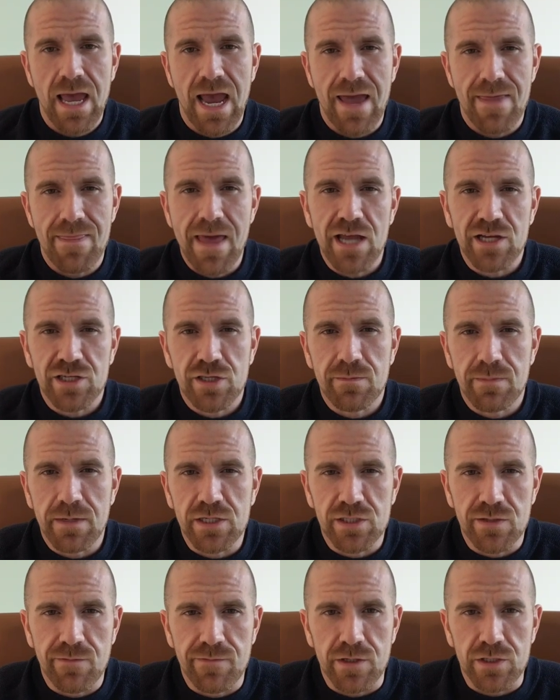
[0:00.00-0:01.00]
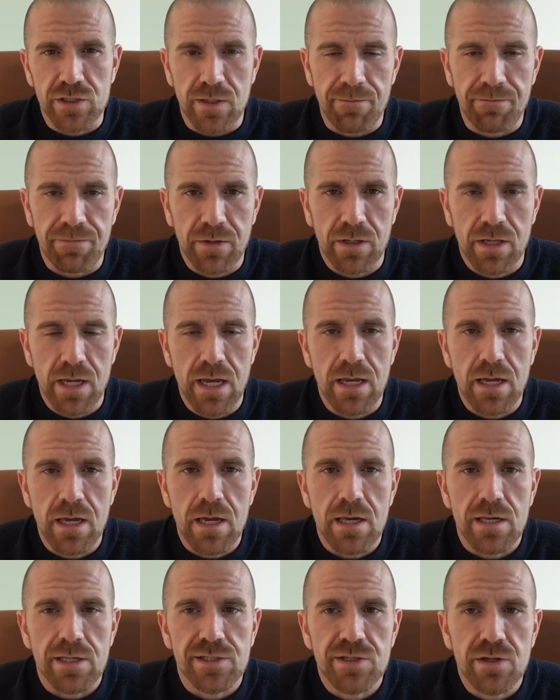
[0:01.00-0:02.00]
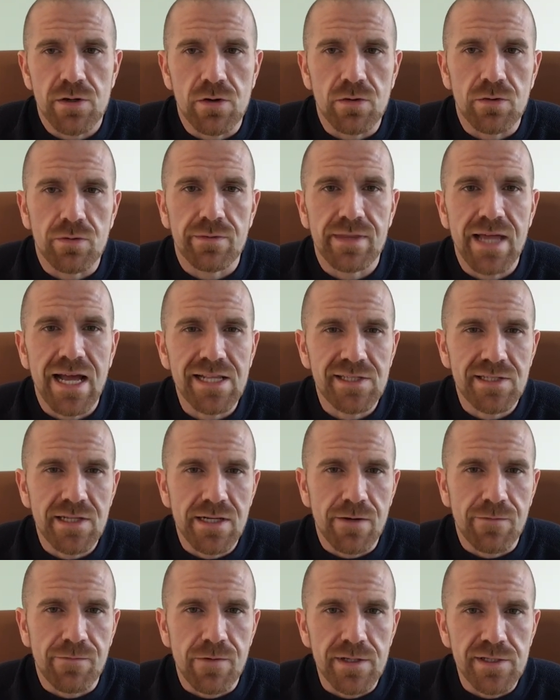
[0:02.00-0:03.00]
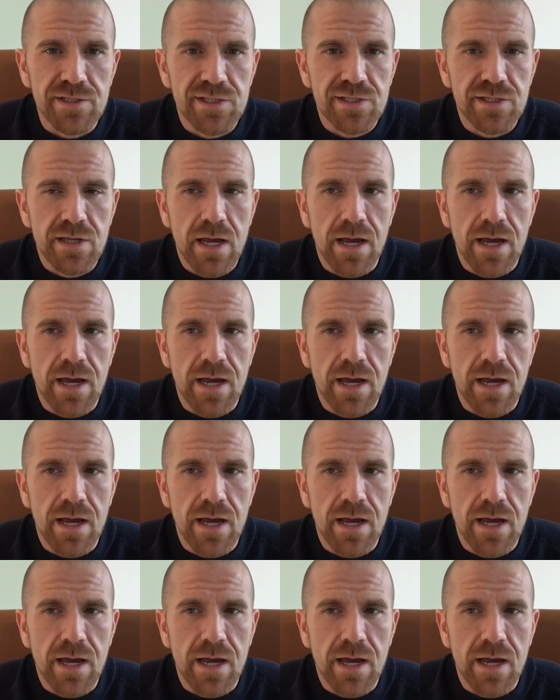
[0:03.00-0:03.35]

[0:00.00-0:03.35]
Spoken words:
And that should be sufficient. Okay. So that's the difference.